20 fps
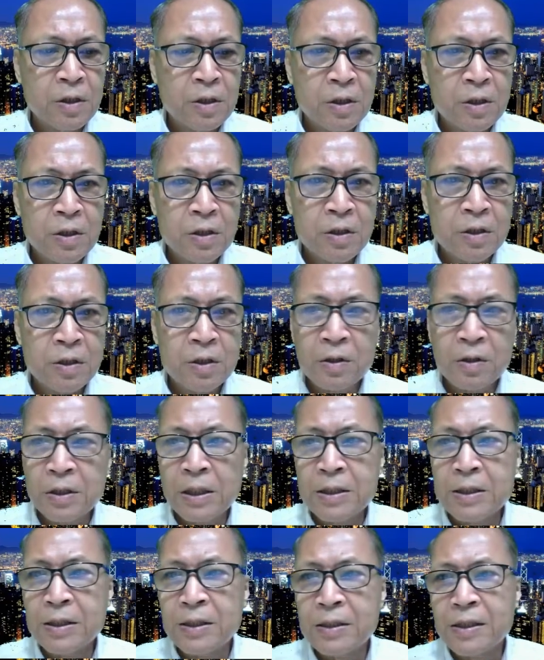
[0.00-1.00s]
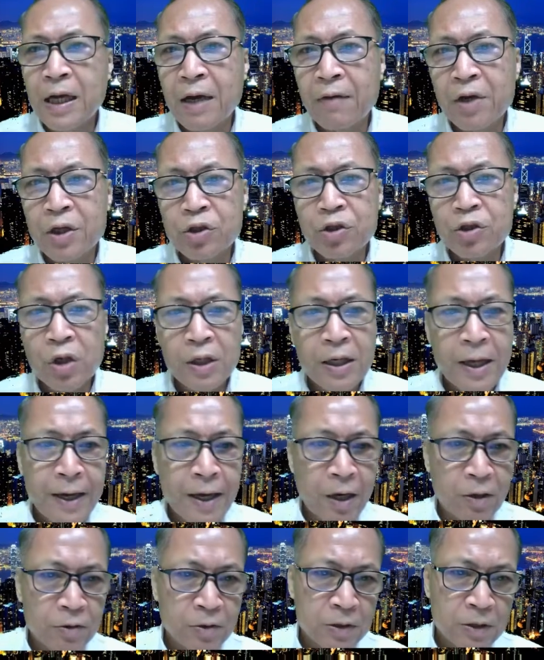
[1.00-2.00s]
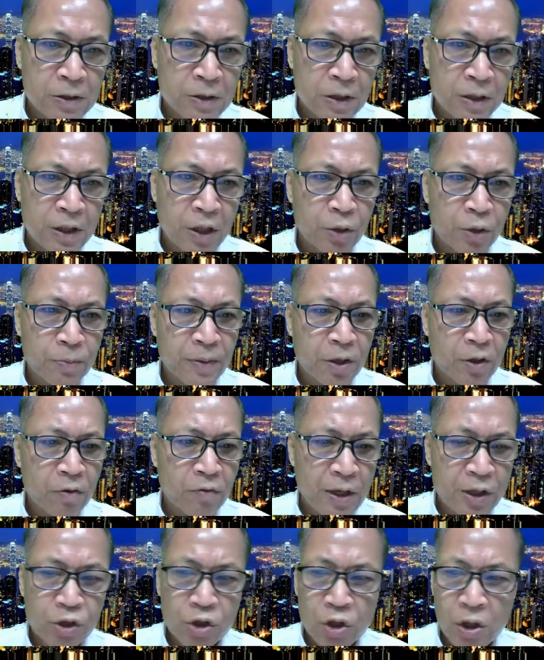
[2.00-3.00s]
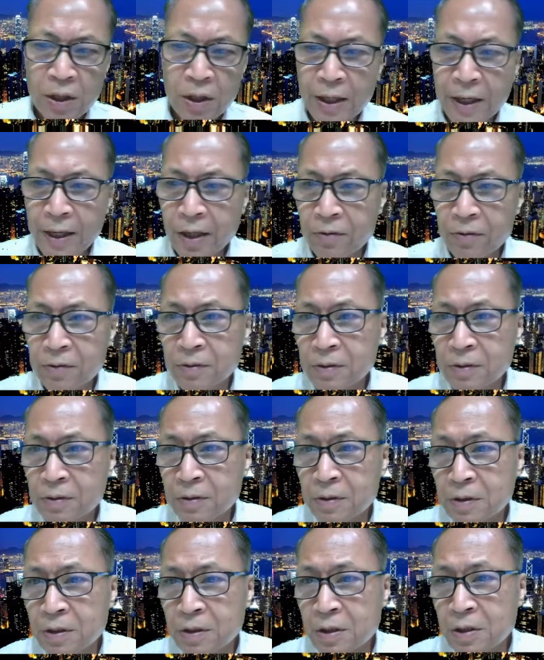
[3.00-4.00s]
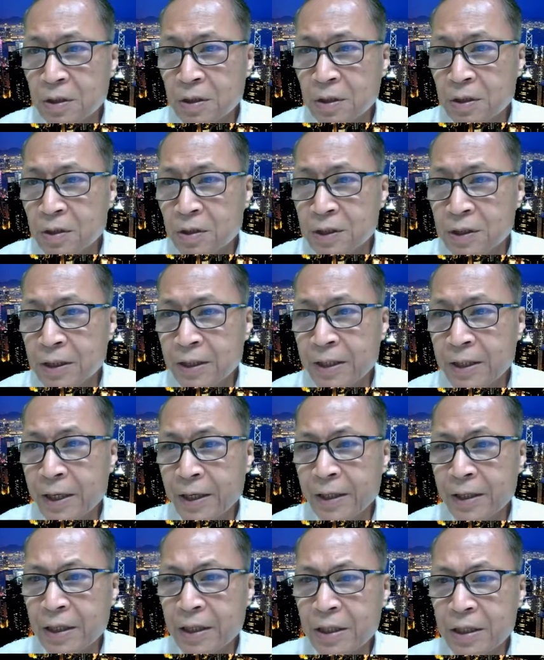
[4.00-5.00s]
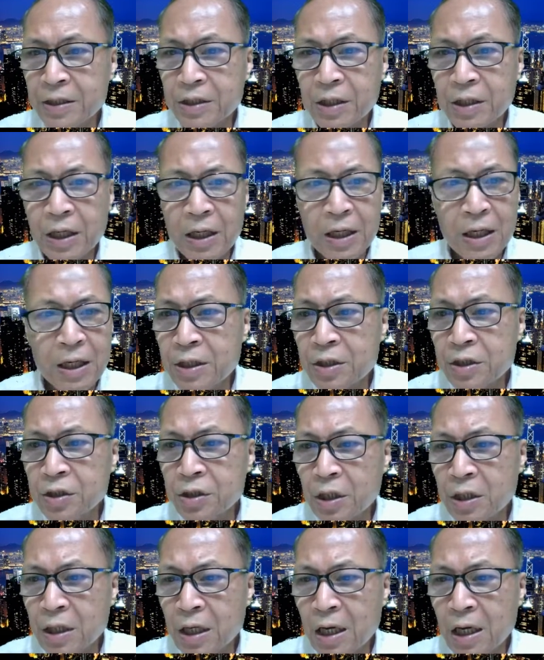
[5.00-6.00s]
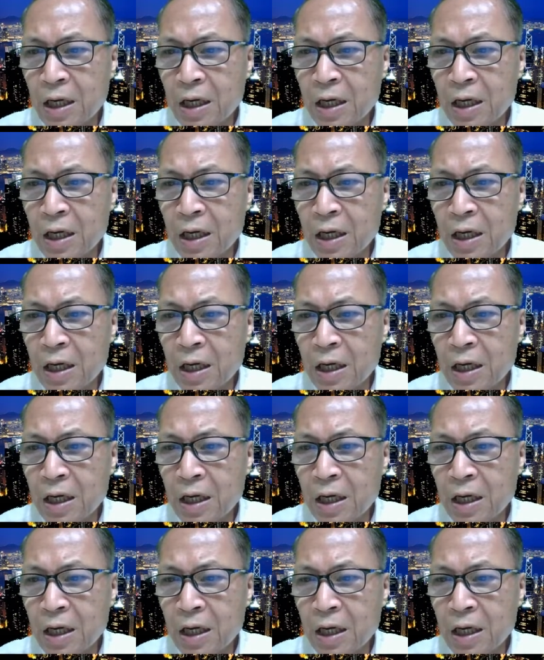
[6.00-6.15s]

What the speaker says: So this is our restaurant layout, a typical restaurant layout. You see here is the